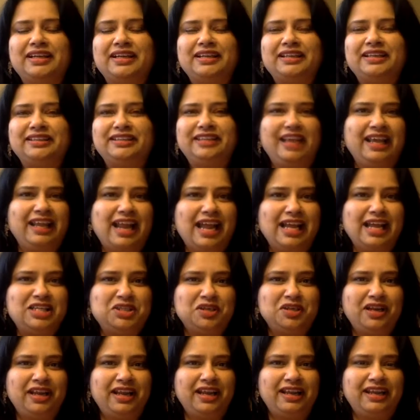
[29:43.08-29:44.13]
they can
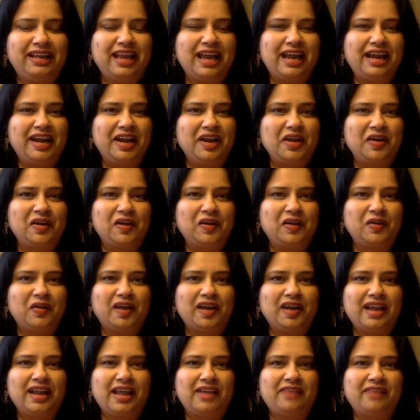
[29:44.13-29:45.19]
actually carry on
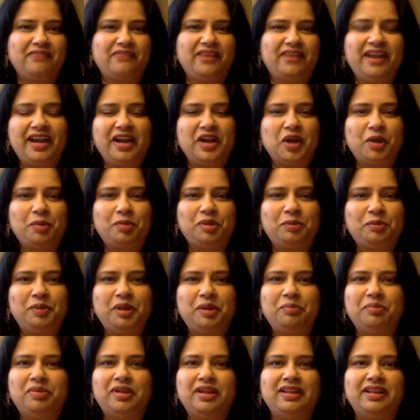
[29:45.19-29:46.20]
looking like very normal people,